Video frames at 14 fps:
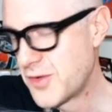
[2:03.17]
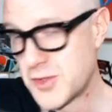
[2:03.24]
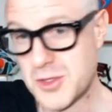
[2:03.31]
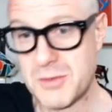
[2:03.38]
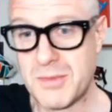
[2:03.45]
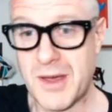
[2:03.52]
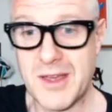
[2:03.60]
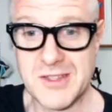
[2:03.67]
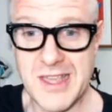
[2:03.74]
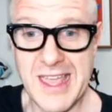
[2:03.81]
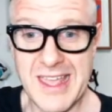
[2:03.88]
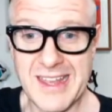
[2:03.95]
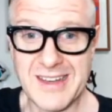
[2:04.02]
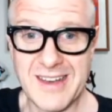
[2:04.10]
Aussie pies.
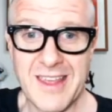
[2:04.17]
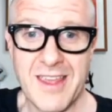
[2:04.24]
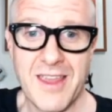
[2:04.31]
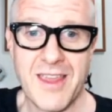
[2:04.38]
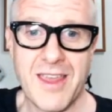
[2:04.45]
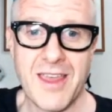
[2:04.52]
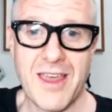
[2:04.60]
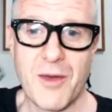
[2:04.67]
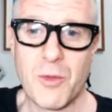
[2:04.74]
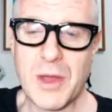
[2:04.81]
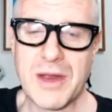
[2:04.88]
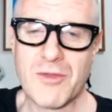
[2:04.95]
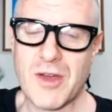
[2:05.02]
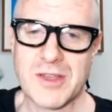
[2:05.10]
And
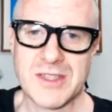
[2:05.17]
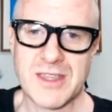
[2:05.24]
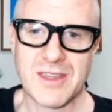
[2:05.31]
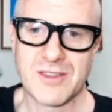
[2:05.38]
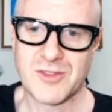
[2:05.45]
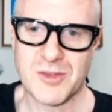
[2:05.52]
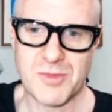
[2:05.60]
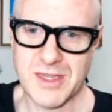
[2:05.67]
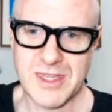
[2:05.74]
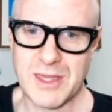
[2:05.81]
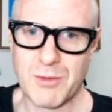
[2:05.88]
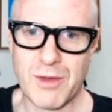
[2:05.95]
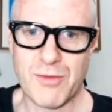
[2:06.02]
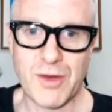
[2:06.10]
whenever I say to my
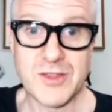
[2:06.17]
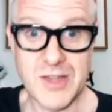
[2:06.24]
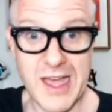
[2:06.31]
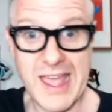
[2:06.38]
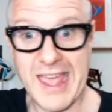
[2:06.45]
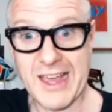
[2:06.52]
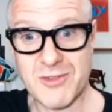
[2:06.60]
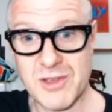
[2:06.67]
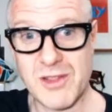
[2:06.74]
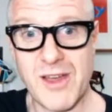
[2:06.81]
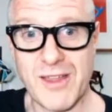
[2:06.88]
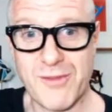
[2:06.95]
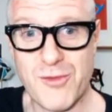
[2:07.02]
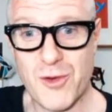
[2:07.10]
Kiwi friends, I actually
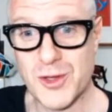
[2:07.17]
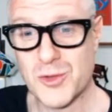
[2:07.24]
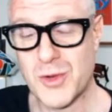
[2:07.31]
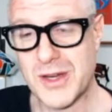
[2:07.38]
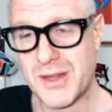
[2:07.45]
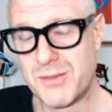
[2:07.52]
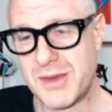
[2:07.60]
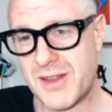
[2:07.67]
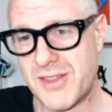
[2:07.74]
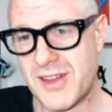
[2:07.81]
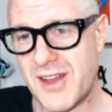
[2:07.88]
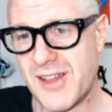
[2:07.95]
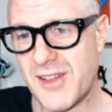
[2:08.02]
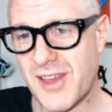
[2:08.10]
like 4 and 20 better
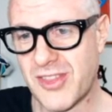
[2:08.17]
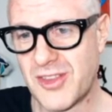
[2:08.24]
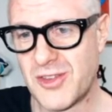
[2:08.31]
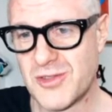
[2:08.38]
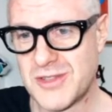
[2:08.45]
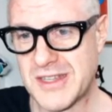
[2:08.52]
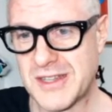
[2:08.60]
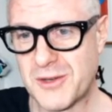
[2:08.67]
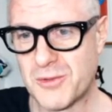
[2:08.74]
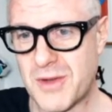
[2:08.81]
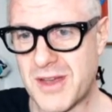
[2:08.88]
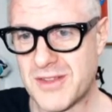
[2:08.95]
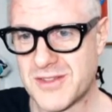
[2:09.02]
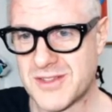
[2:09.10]
than I like the New Zealand
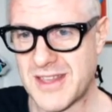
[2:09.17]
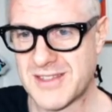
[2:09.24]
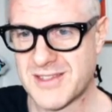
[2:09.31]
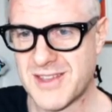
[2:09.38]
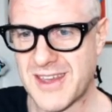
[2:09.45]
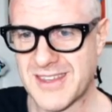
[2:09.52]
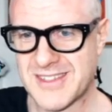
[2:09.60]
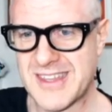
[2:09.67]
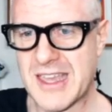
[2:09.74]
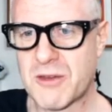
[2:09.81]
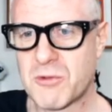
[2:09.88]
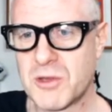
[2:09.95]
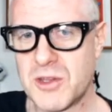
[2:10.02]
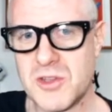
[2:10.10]
ones, that's like
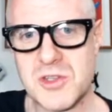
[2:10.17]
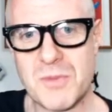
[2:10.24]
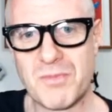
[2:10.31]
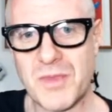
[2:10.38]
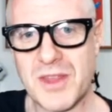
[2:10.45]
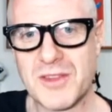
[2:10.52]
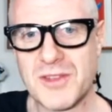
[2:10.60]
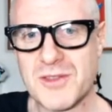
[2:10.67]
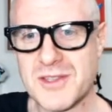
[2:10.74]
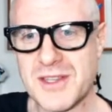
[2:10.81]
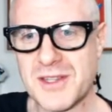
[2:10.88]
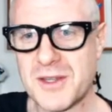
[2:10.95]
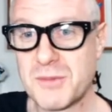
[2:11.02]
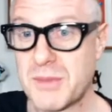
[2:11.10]
sacrilege in New
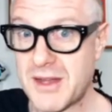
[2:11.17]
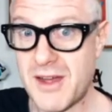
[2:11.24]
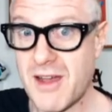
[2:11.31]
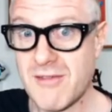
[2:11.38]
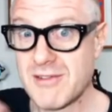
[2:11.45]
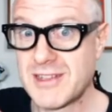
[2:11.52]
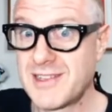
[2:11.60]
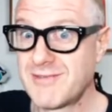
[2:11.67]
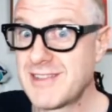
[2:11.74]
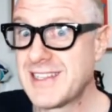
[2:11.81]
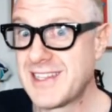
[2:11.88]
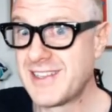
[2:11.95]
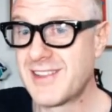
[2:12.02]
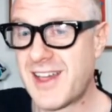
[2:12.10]
Zealand. But I really,
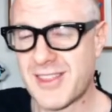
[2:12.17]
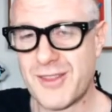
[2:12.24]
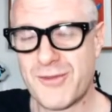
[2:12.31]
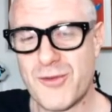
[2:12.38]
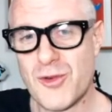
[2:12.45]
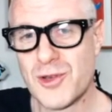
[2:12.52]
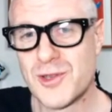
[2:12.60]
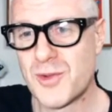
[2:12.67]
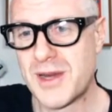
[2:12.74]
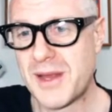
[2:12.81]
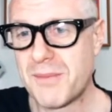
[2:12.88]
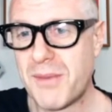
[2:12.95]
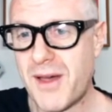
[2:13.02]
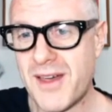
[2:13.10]
really like the 4 and
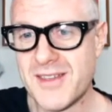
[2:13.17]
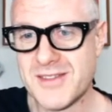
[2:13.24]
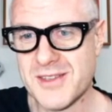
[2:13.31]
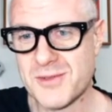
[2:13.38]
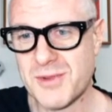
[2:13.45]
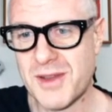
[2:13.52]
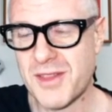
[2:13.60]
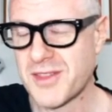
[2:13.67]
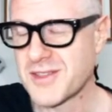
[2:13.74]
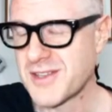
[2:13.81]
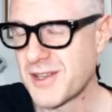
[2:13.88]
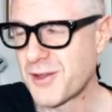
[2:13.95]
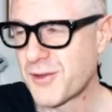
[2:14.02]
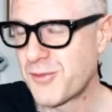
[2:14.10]
20 pies. It's one of the
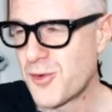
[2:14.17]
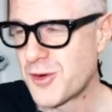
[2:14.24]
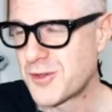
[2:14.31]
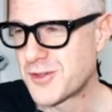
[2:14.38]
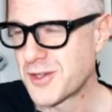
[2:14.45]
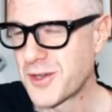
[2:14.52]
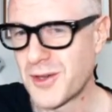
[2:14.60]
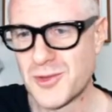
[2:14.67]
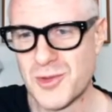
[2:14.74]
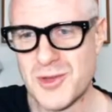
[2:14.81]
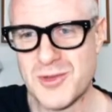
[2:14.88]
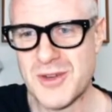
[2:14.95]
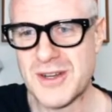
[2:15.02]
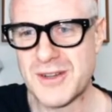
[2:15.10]
things I look forward to going to
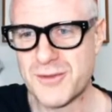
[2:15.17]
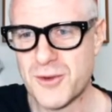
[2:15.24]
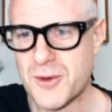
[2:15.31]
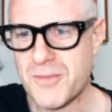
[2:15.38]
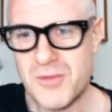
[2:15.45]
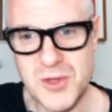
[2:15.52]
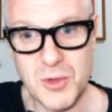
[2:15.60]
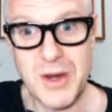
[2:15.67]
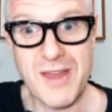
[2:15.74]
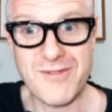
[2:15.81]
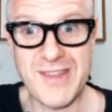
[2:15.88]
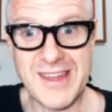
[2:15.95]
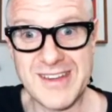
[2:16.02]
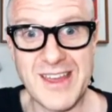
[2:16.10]
Australia for. So when I
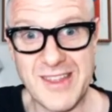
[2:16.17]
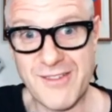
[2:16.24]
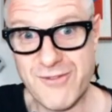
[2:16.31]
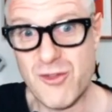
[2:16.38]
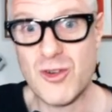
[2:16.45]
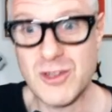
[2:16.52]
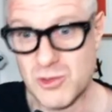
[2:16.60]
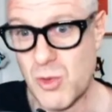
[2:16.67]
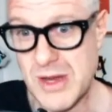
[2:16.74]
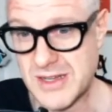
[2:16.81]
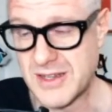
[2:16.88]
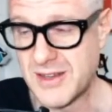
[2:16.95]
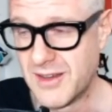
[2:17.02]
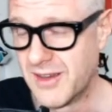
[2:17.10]
found out that 4 and
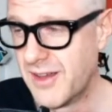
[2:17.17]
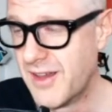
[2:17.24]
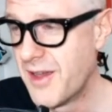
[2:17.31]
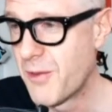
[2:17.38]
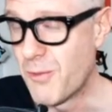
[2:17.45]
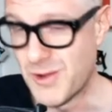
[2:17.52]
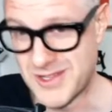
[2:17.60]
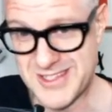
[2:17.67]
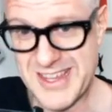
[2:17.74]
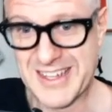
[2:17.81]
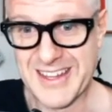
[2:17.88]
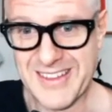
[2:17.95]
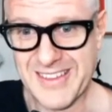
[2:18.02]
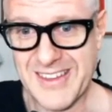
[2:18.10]
20 were
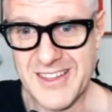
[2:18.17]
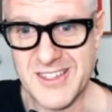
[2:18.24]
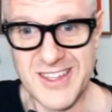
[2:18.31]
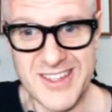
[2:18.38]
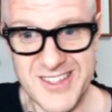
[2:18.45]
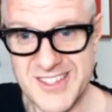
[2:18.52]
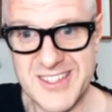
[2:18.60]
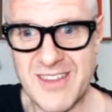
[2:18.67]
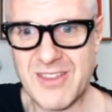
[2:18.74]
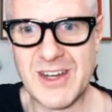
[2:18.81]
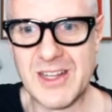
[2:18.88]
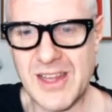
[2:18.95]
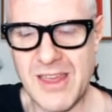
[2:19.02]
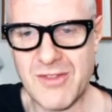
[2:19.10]
selling these in
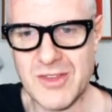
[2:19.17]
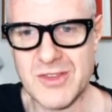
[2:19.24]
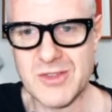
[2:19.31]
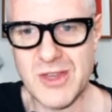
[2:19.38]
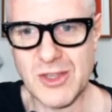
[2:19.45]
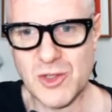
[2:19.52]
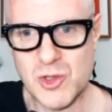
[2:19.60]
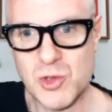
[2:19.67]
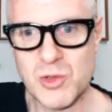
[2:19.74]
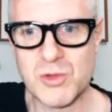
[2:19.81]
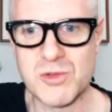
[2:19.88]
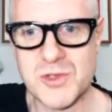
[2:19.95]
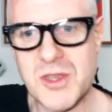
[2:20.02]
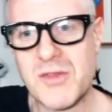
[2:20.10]
7-Elevens, like
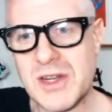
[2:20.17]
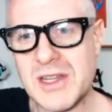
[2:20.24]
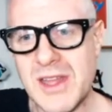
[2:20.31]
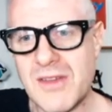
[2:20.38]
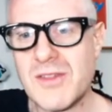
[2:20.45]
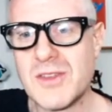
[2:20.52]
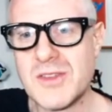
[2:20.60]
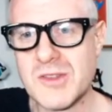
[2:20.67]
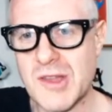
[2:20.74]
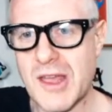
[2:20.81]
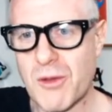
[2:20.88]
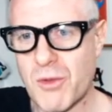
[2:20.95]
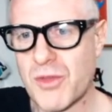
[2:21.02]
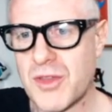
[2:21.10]
two 7-Elevens,
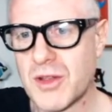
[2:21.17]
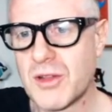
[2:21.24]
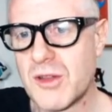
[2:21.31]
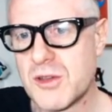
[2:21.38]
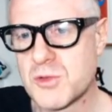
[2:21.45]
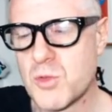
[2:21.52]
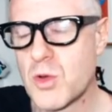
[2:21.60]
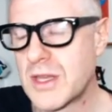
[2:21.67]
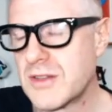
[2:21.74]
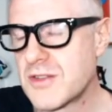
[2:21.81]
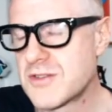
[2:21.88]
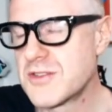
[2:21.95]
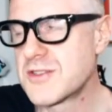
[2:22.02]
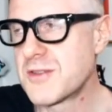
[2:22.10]
like within close walking
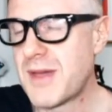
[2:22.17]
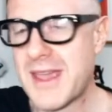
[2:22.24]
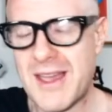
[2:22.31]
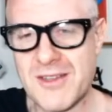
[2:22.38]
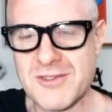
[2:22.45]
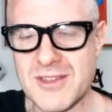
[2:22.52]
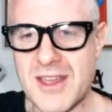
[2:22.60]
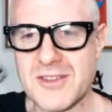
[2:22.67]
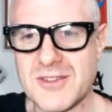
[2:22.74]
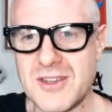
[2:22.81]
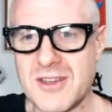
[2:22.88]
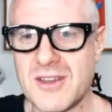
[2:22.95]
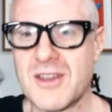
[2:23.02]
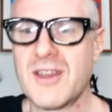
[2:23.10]
distance of my house
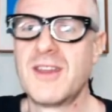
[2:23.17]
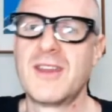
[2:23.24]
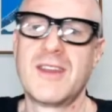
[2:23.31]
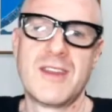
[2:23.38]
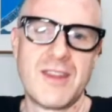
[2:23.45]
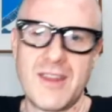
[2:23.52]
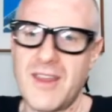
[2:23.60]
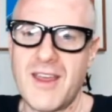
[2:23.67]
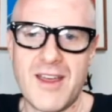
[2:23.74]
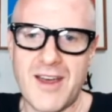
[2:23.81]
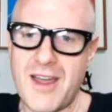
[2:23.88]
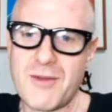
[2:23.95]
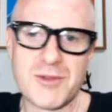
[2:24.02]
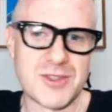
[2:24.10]
last year,
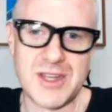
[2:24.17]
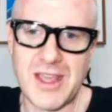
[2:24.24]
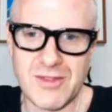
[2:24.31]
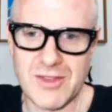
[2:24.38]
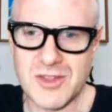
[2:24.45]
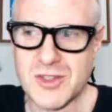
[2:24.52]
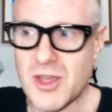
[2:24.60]
I was in heaven.